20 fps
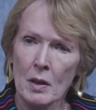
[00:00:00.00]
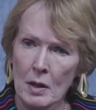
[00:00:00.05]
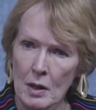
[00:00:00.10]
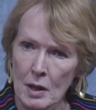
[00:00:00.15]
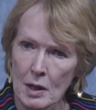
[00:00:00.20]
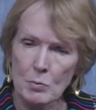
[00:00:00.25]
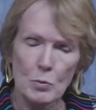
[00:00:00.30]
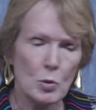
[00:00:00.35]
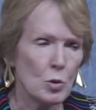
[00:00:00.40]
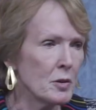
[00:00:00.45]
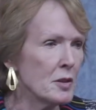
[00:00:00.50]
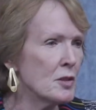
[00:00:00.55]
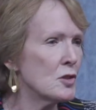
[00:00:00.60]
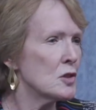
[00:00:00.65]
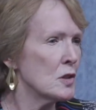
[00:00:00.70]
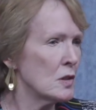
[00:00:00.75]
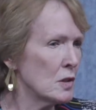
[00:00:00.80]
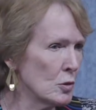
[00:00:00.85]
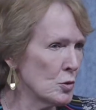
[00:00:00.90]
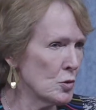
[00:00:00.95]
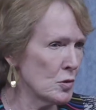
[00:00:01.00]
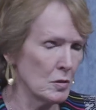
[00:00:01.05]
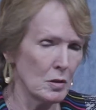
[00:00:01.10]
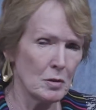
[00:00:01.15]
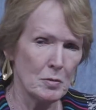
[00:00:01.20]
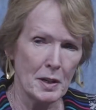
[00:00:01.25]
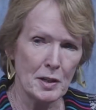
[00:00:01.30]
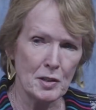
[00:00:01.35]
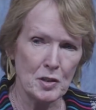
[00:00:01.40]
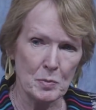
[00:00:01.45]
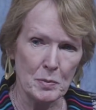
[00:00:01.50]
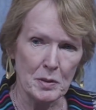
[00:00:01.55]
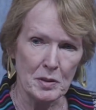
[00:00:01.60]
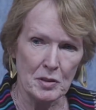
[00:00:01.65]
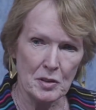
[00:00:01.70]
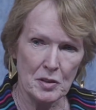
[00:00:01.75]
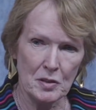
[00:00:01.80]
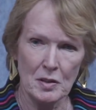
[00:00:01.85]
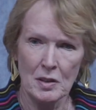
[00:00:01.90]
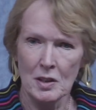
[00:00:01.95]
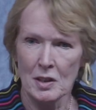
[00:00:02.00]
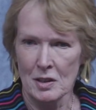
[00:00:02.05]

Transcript: and more institutional arrangements.